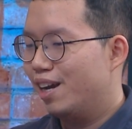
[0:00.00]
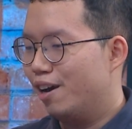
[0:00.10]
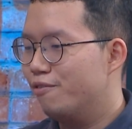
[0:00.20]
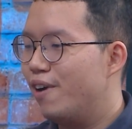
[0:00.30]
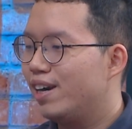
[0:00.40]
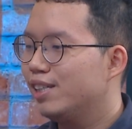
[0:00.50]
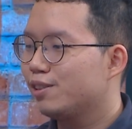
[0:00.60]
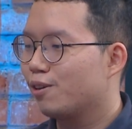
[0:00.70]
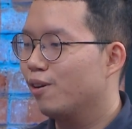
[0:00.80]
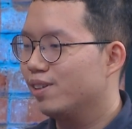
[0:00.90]
a very
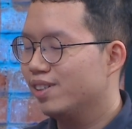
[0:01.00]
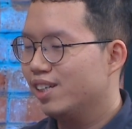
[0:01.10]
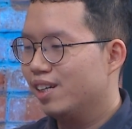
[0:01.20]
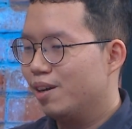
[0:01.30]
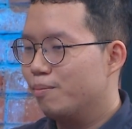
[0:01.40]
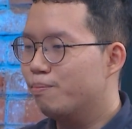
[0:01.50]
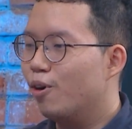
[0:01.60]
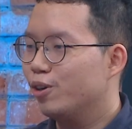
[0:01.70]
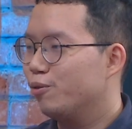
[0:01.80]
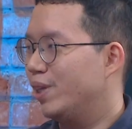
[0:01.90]
strong
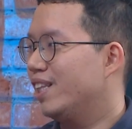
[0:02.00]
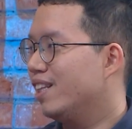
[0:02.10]
bond with